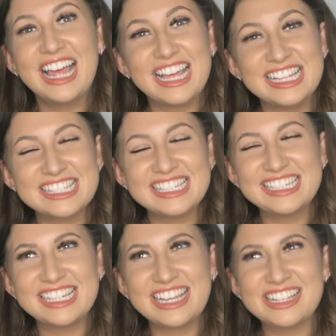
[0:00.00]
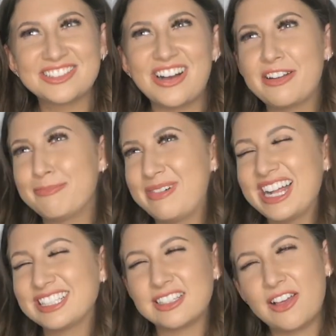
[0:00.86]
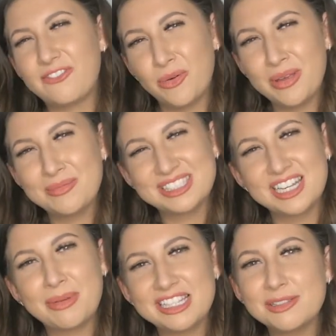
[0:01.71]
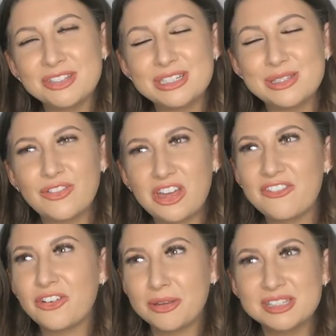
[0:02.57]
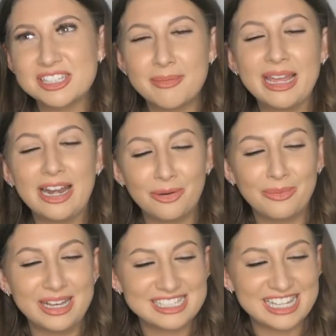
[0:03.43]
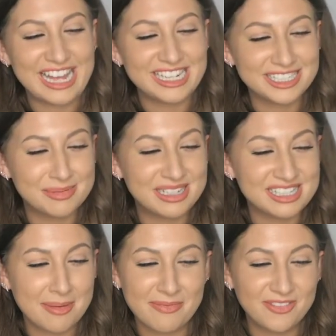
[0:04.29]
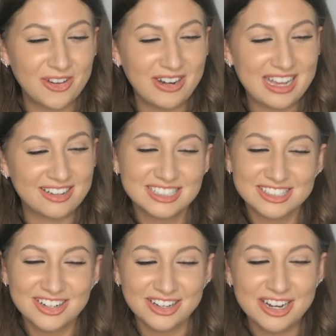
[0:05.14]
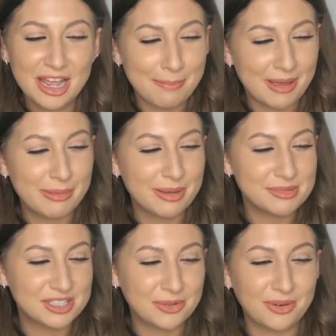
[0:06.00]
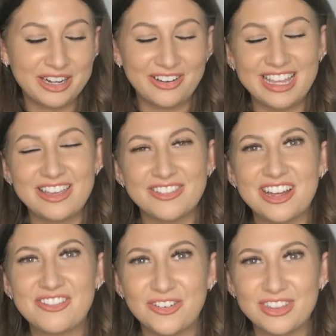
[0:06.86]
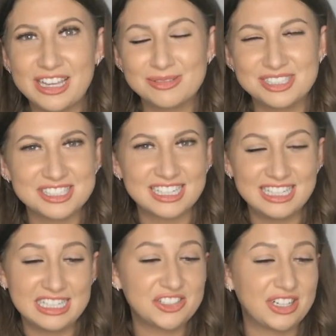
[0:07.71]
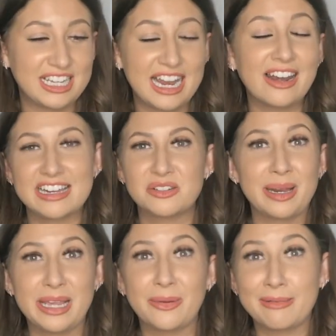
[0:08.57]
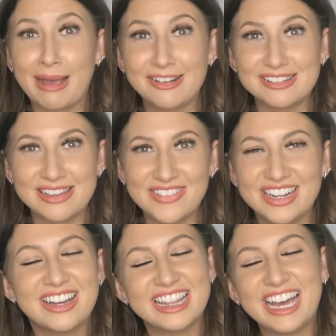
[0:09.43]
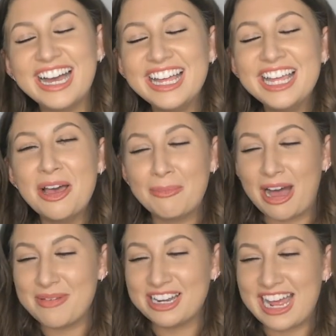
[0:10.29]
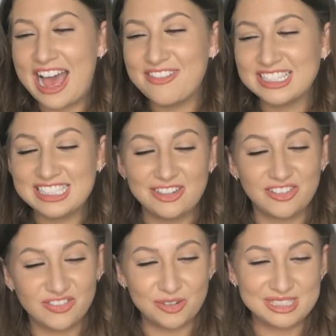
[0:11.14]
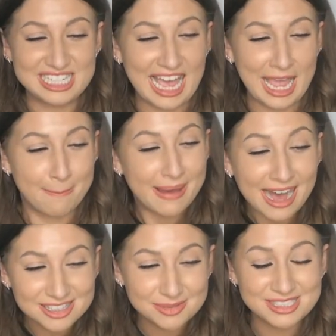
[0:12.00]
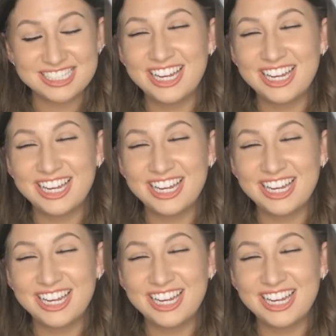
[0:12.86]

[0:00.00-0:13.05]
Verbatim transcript: isn't as kind of bad as I thought it was going to be, to be honest with you. I thought it was going to be a lot worse than that just because I feel like, I don't know, maybe I'm just quite naive and I thought that it was just going to literally get like 20 quid back or something like that. But I mean, I have actually got 48 pounds, which